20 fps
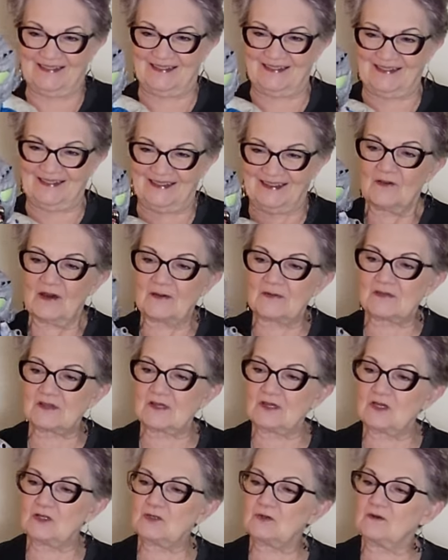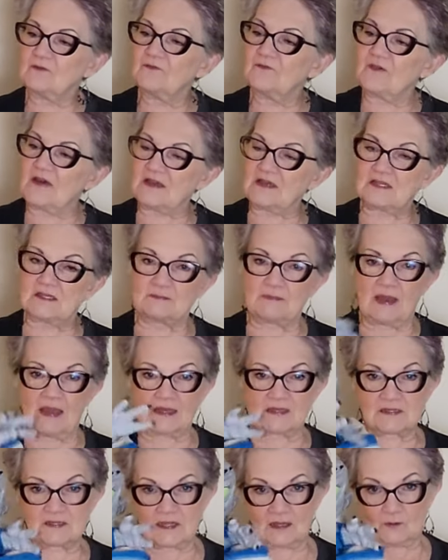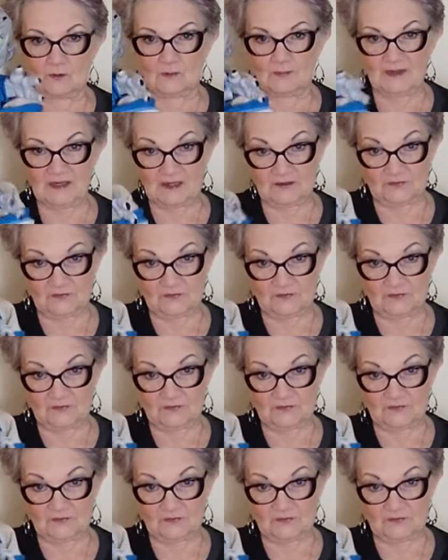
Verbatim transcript: if I was going to do a face mask, that would